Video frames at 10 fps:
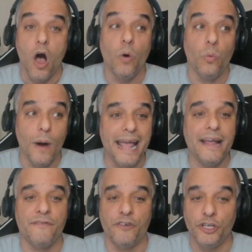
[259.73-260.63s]
way
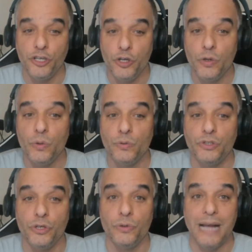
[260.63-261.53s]
for you
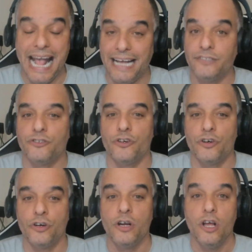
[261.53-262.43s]
to answer